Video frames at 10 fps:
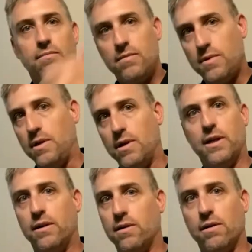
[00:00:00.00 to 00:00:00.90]
you let
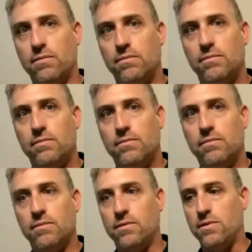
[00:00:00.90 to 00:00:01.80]
her go
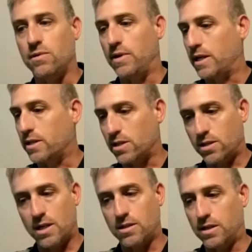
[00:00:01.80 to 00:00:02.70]
you exit
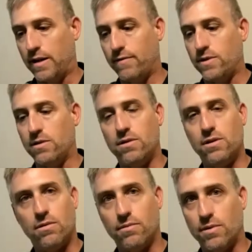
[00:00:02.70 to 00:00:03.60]
stage left. You
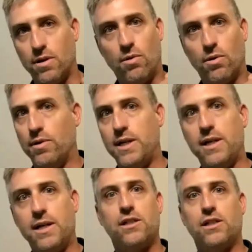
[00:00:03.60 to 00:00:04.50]
don't owe her any
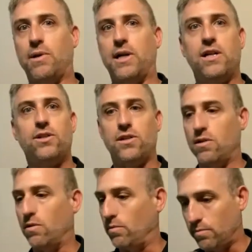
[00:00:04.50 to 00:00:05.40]
explanation. You
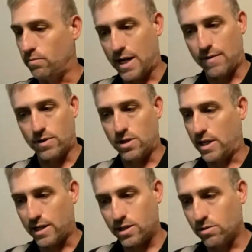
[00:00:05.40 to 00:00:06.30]
don't have to
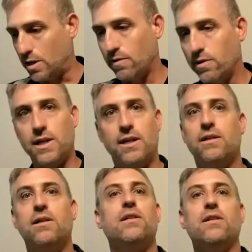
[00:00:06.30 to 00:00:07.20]
talk to her ever again.
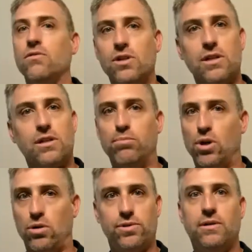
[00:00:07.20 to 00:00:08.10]
You just
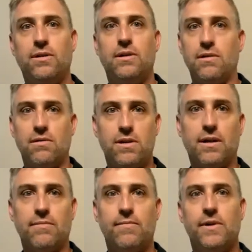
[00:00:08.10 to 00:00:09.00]
bolt. You're
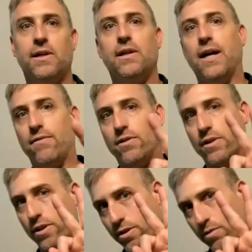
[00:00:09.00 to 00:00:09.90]
done. After
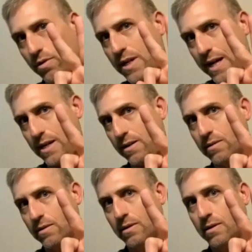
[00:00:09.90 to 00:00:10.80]
the third date,
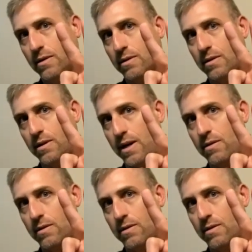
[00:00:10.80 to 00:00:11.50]
okay.